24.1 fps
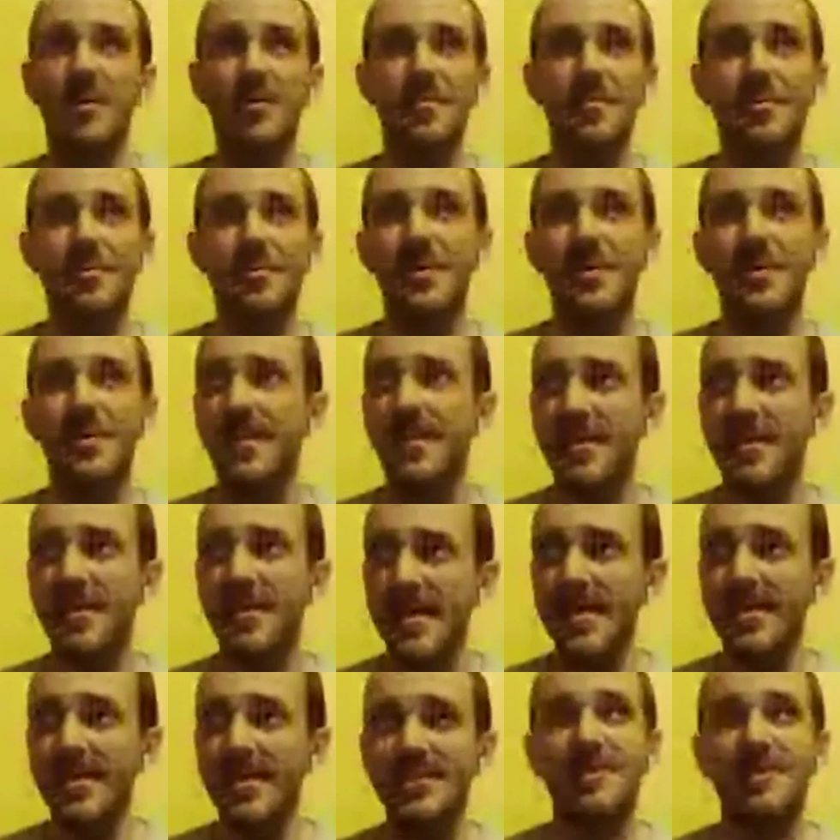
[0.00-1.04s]
Other than
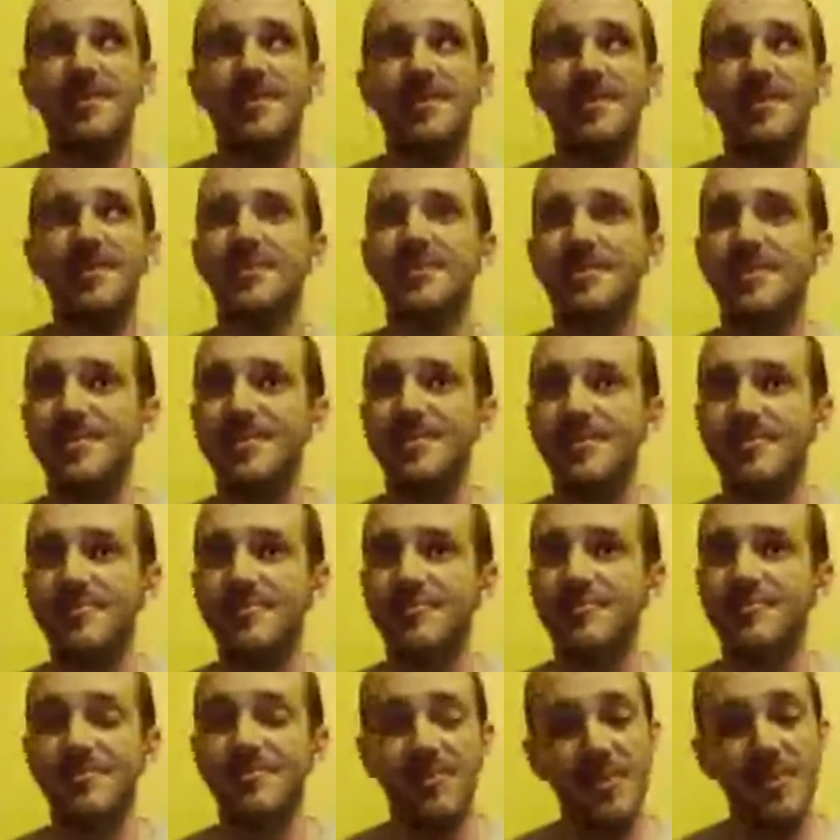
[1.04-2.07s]
that,
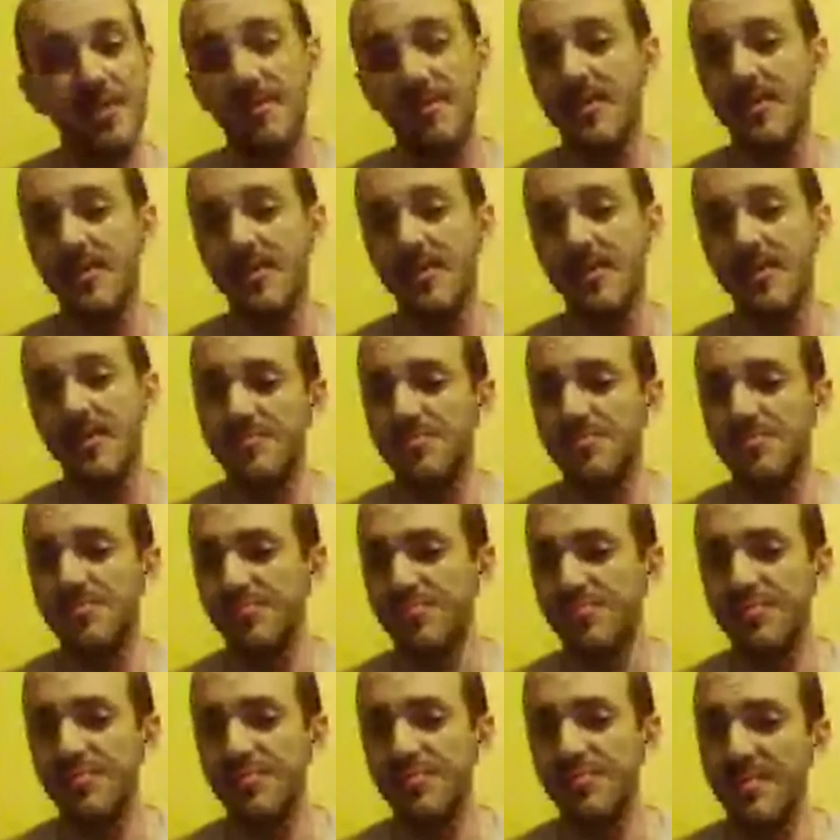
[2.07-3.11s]
that's
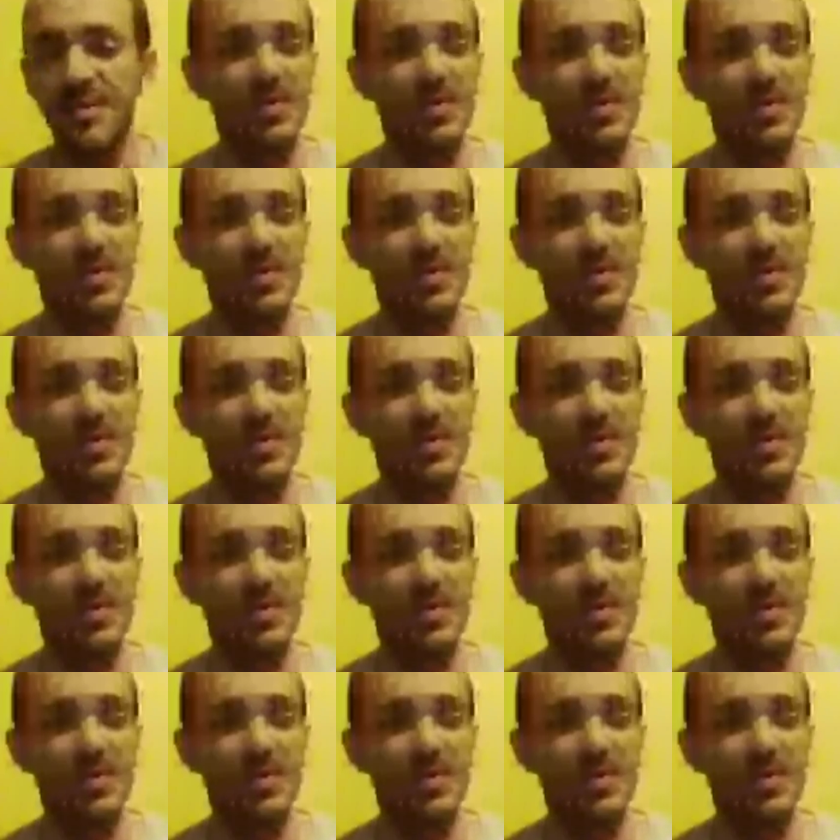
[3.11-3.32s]
pretty much.